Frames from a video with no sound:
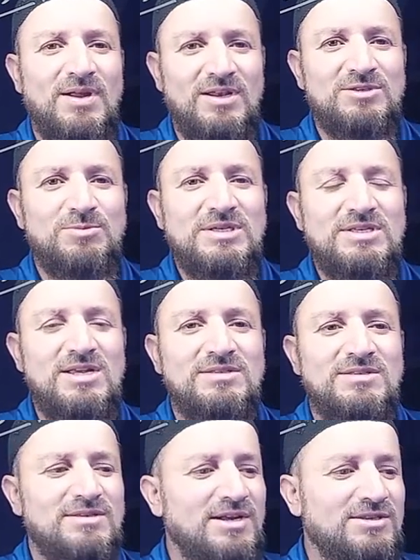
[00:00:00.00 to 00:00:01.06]
Does make
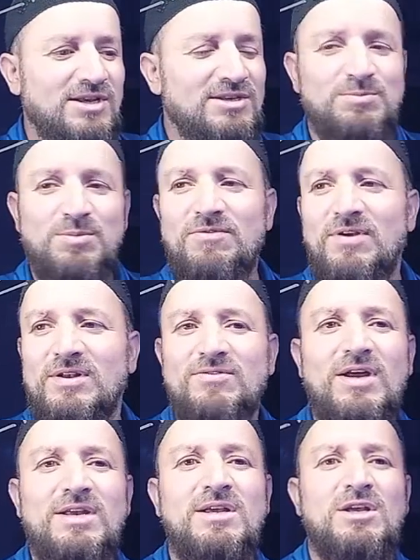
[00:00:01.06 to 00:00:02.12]
sense? It's perfect,
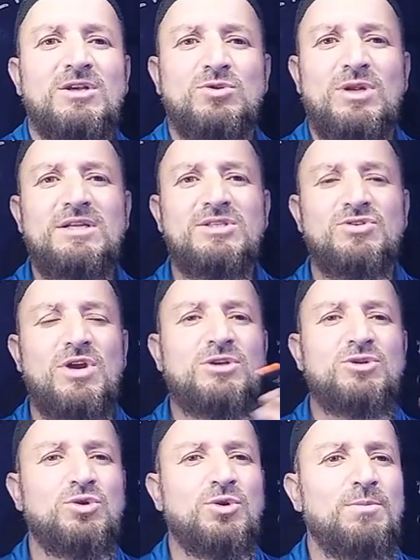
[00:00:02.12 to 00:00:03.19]
right? So let's try
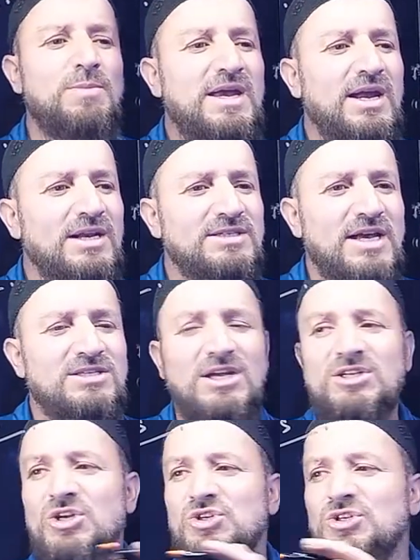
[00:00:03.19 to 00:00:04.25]
to make its
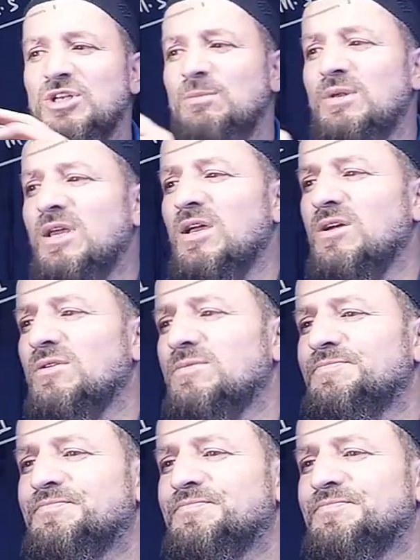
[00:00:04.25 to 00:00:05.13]
excitation table here.